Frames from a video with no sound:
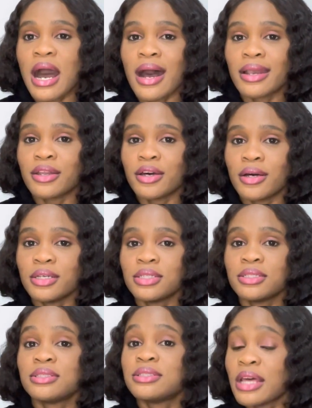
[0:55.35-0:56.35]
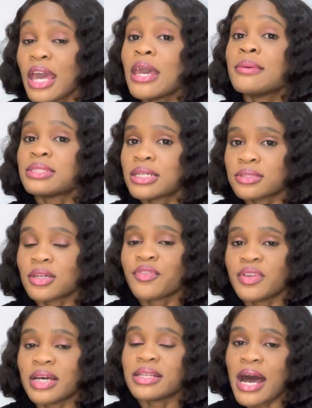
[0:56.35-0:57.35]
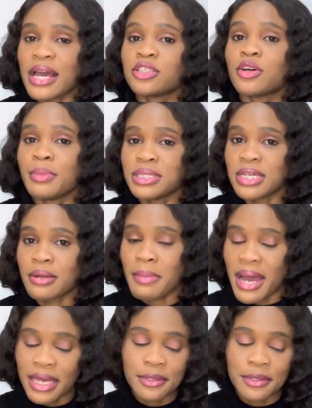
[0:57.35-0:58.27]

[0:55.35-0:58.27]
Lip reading: at the same tax office that I submitted mine.